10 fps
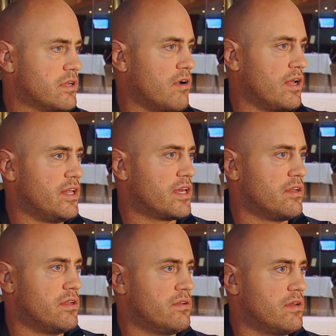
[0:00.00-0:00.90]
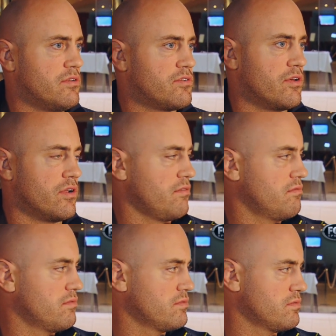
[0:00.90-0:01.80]
great nick and, and certainly
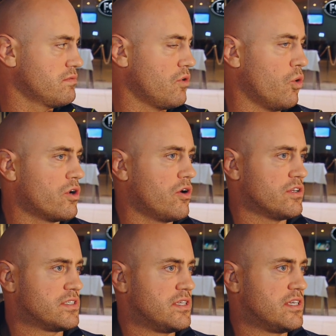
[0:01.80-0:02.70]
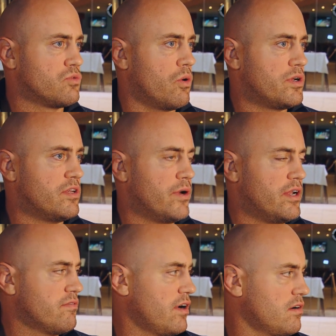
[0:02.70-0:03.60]
organising things well when you've
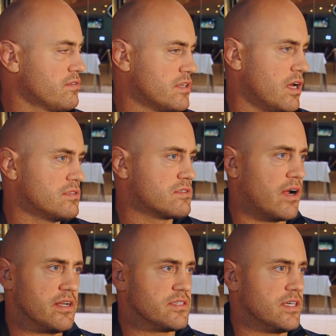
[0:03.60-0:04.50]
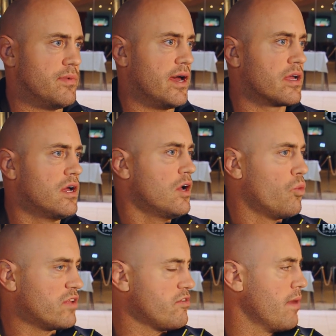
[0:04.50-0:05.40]
been involved. So it's great yeah. to see you back.
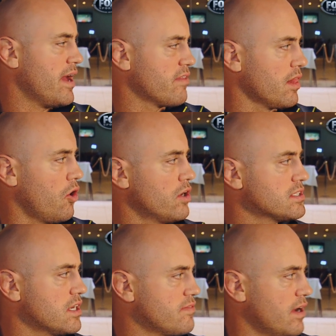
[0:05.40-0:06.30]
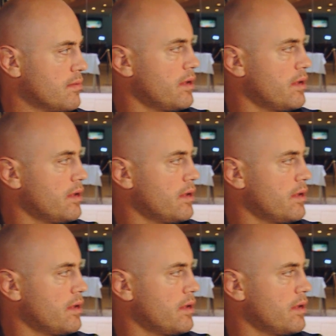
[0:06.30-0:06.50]
What have you made of the Lions so far,